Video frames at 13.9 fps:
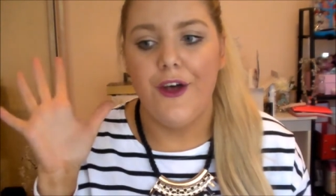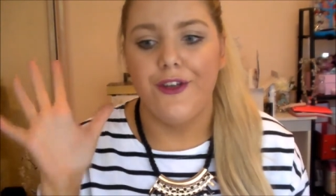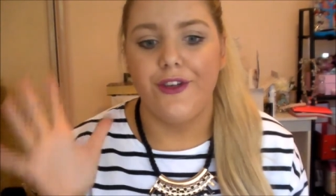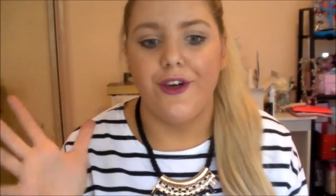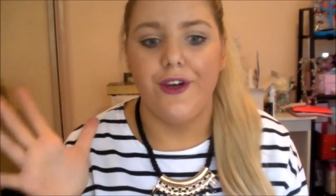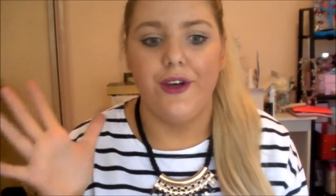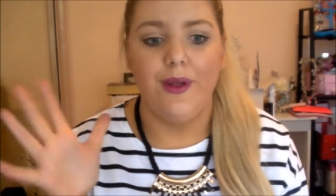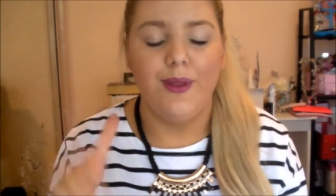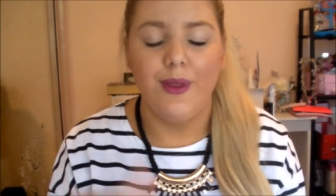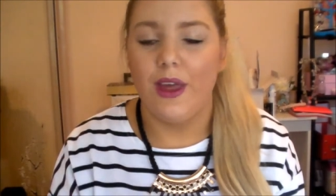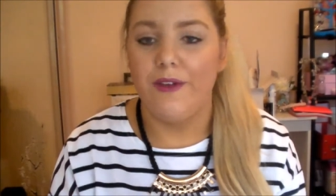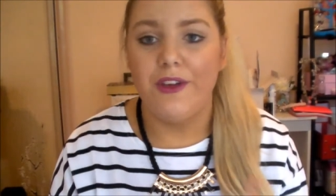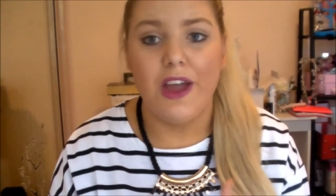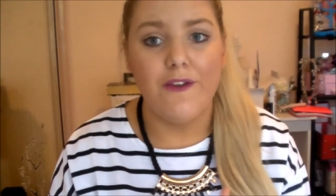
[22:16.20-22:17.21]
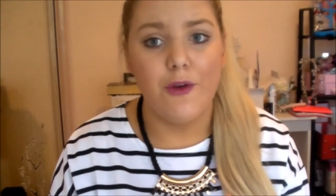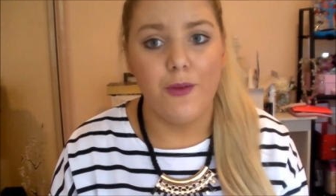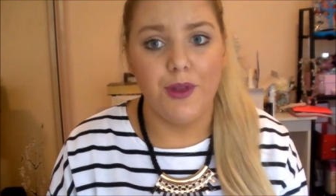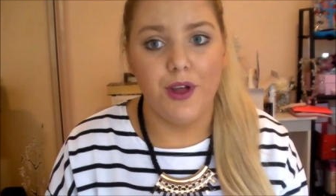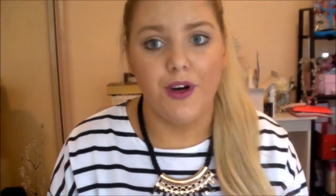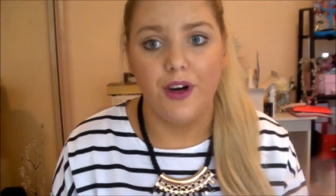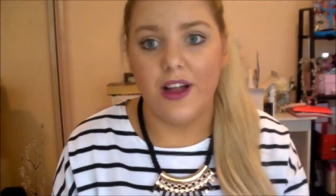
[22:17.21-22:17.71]
So if you have a
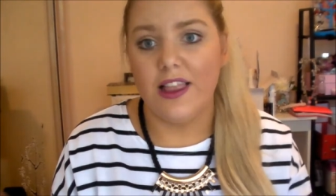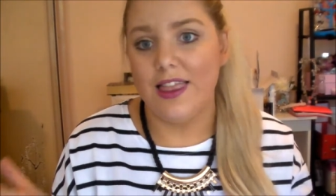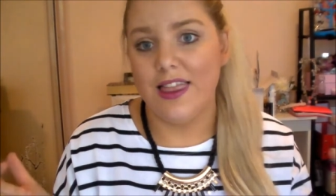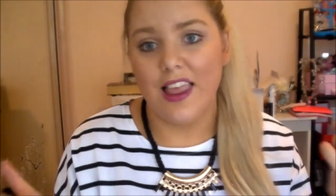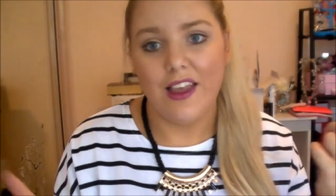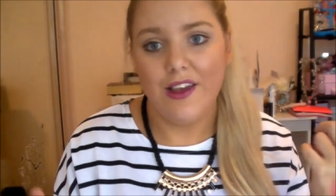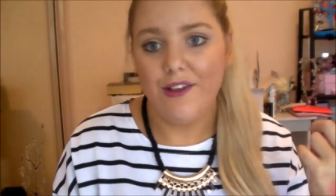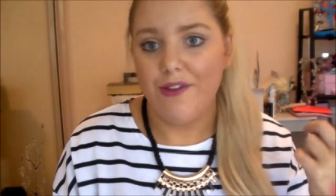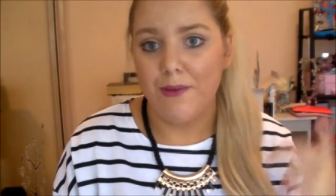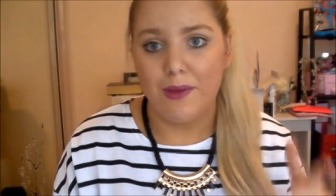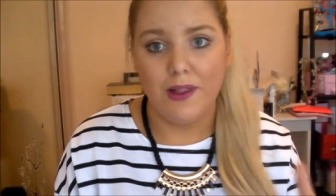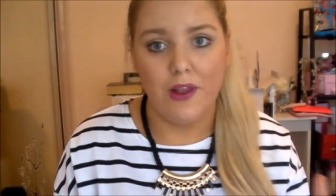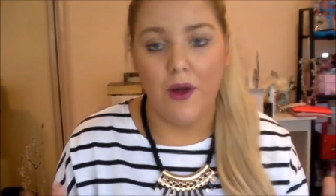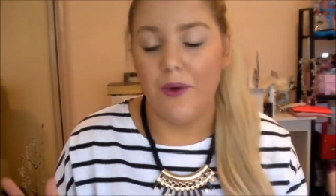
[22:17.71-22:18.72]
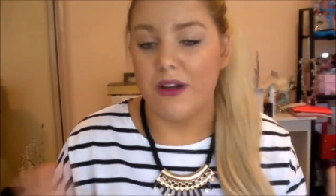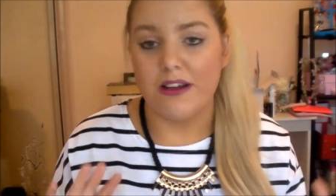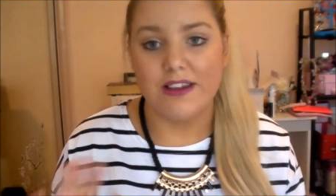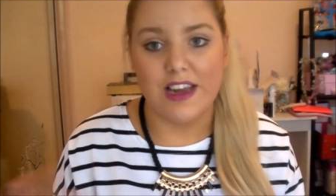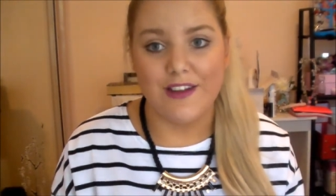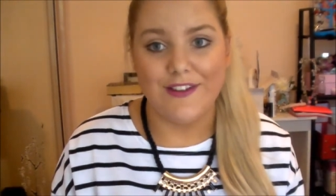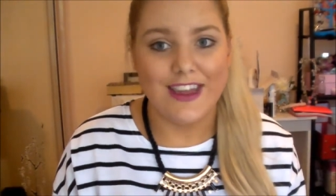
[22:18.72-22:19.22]
blog, leave it below and
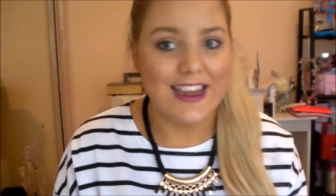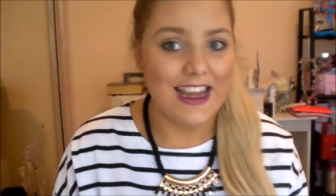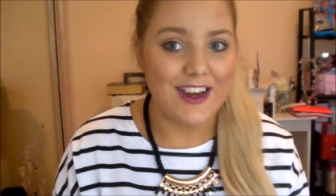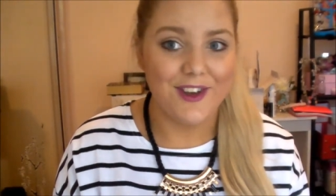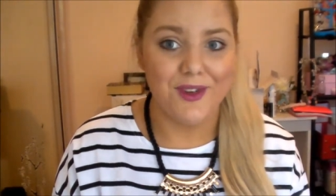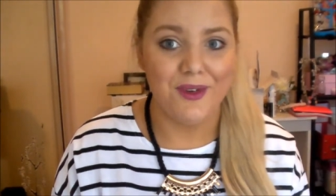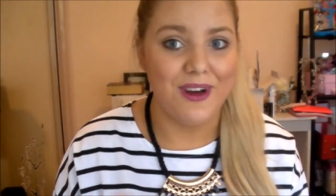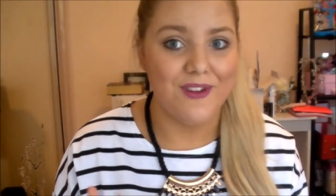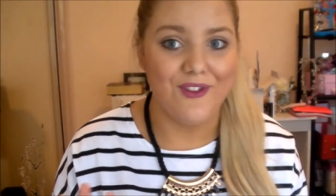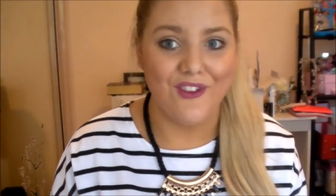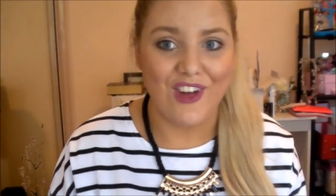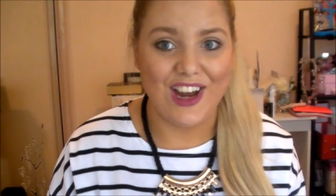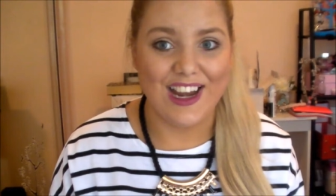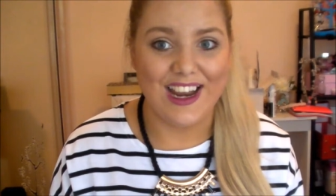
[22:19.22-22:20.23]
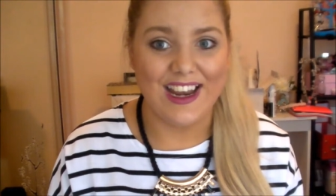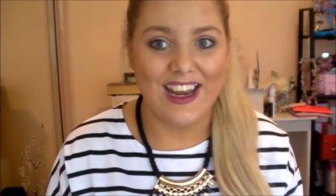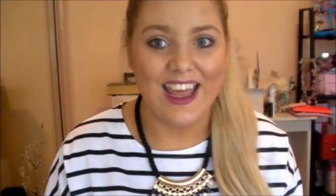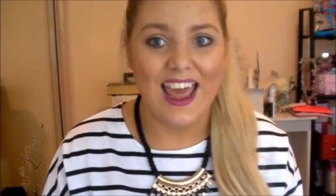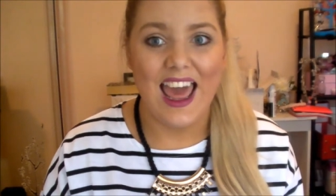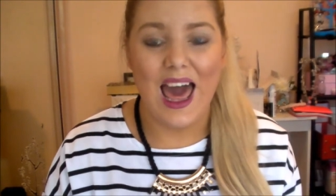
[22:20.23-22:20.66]
I'll definitely get to it and read it.